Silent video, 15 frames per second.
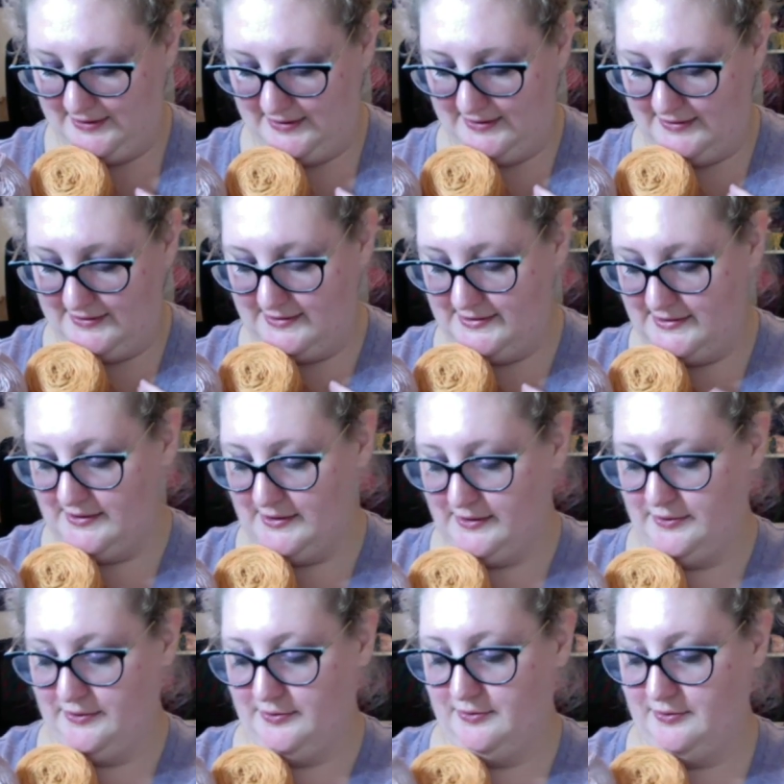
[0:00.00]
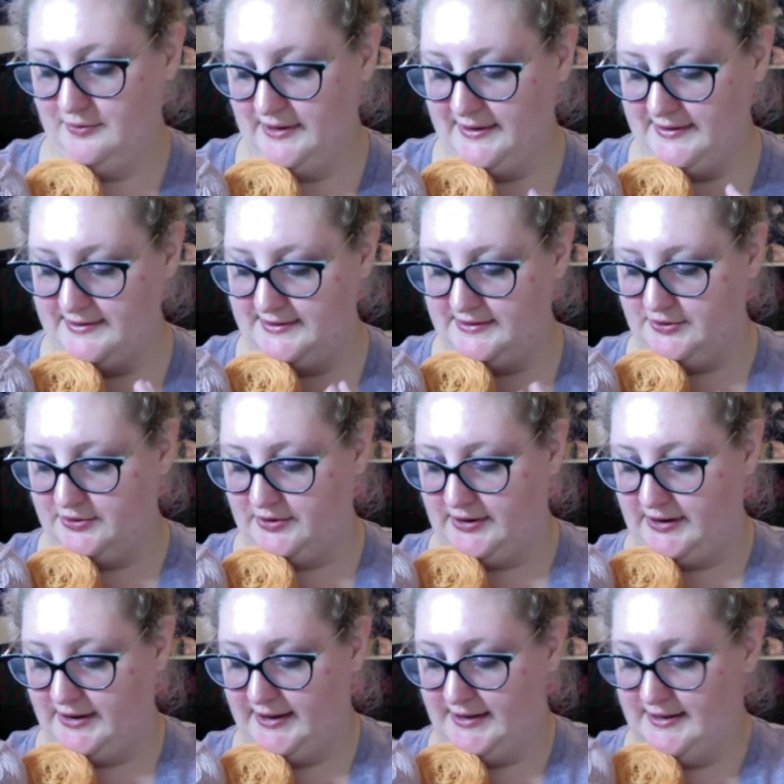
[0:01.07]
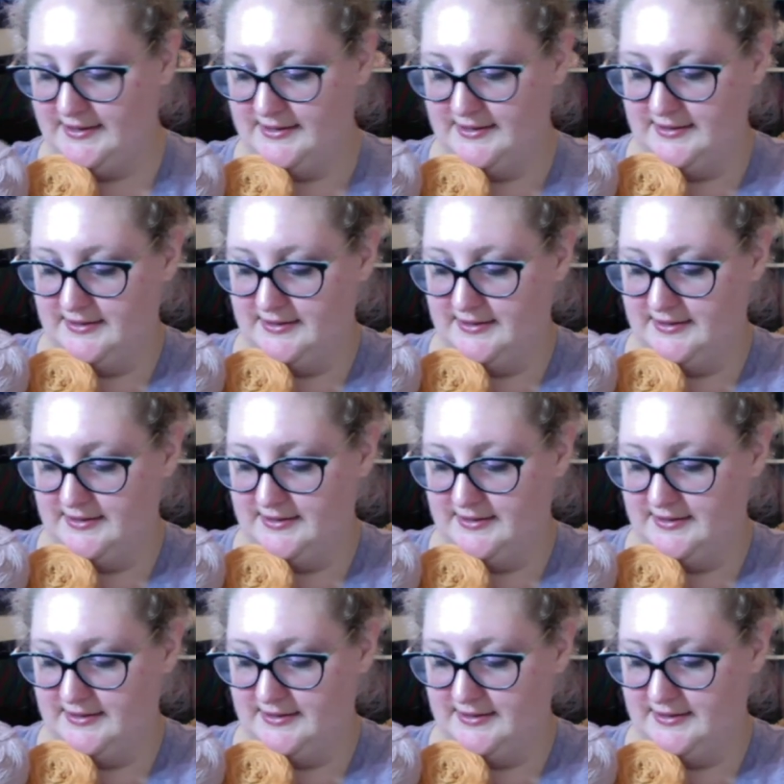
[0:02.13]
So let's try it.